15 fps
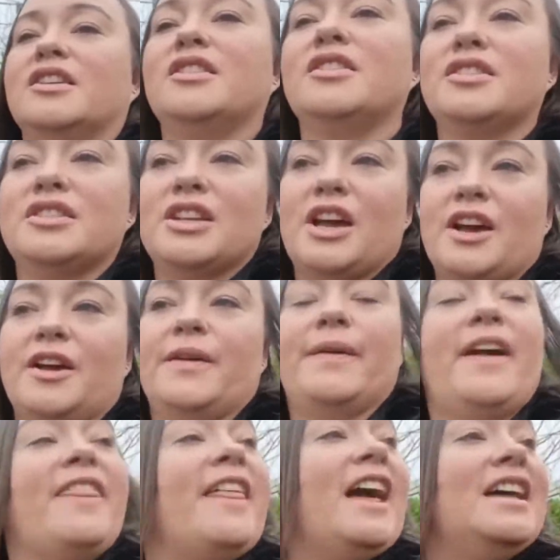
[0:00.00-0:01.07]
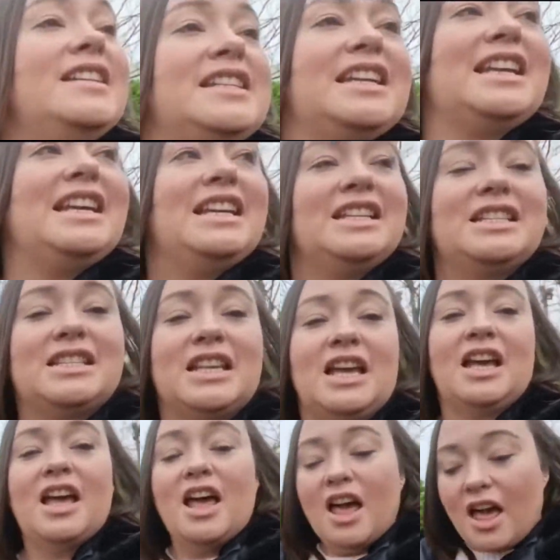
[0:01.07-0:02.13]
So that is
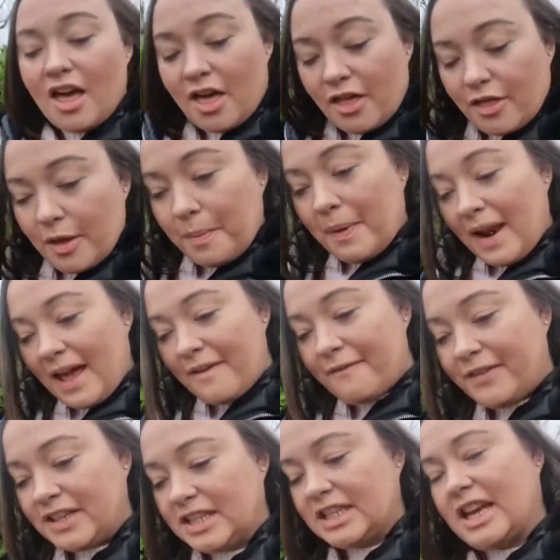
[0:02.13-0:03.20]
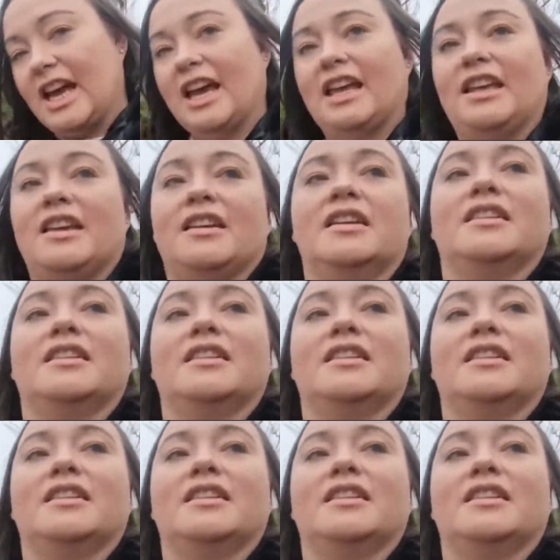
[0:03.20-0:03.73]
the plan for today.